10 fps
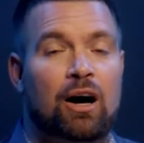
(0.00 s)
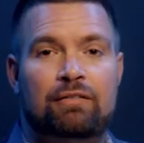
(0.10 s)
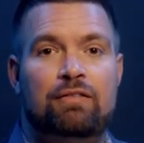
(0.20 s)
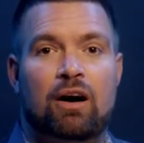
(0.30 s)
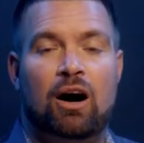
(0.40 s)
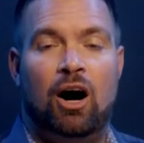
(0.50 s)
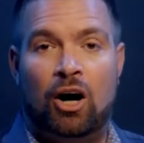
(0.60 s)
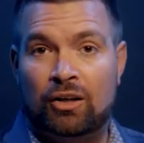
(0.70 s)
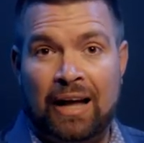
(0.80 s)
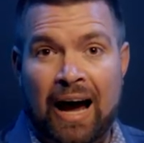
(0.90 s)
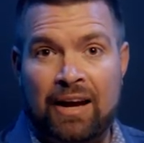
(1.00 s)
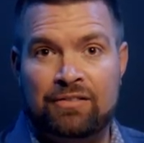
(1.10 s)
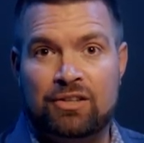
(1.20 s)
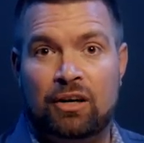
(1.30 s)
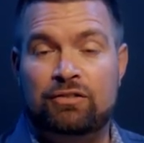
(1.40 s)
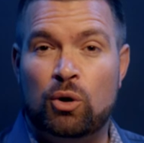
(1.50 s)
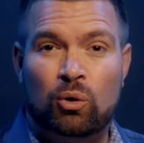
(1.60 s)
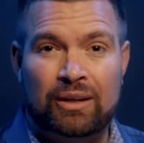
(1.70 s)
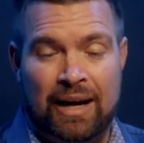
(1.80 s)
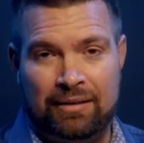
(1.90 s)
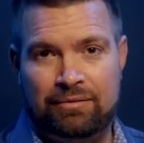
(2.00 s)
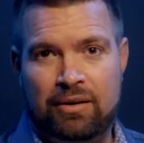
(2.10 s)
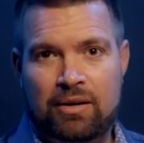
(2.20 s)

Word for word: of our lives, of your life.